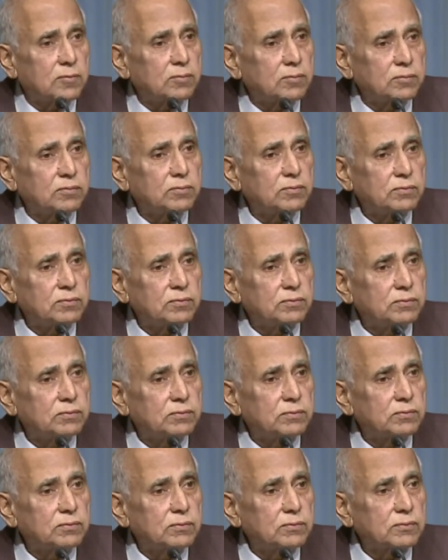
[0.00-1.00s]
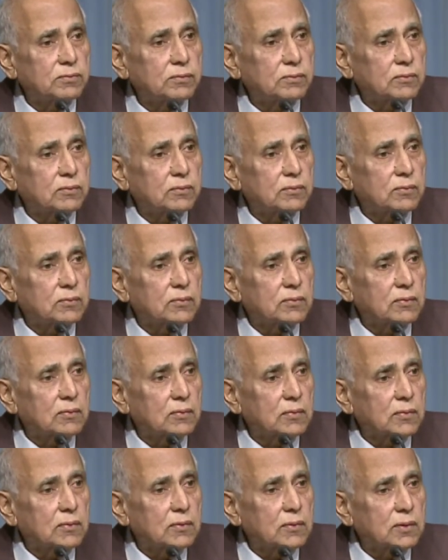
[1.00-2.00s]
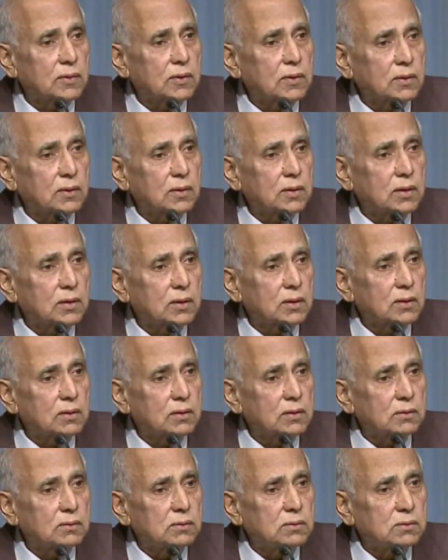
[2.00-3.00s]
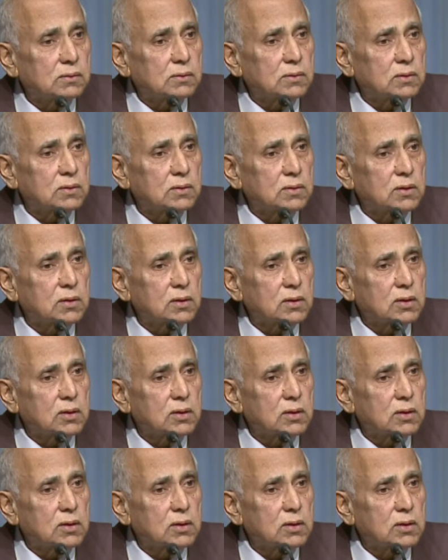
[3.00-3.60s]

Nobody speaks.